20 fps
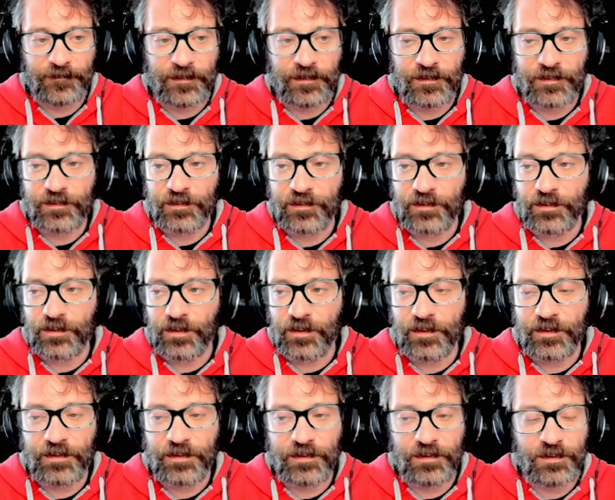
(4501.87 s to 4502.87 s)
it's not
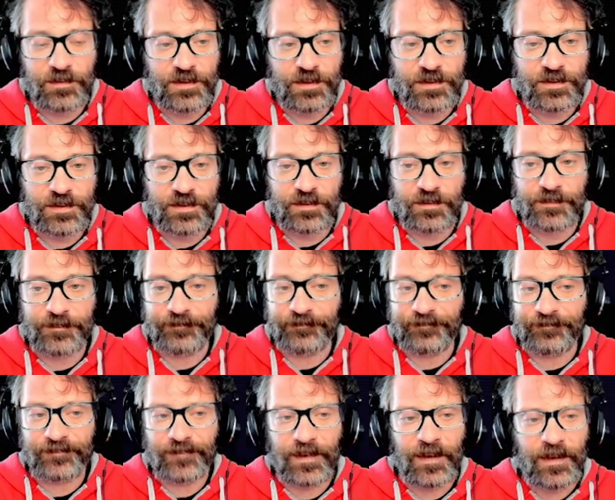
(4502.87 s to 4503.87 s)
a huge issue.
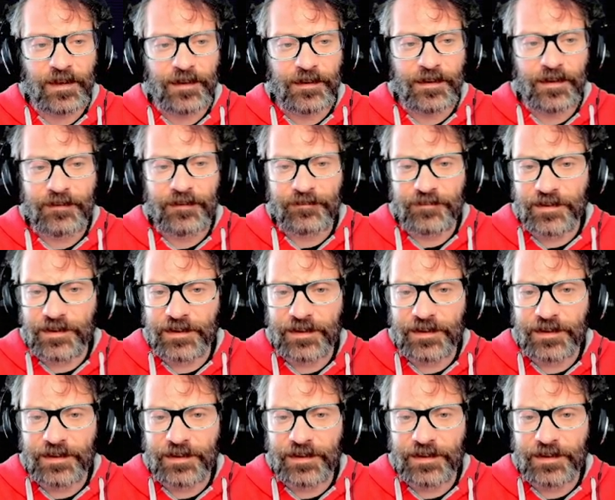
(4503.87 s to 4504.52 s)
We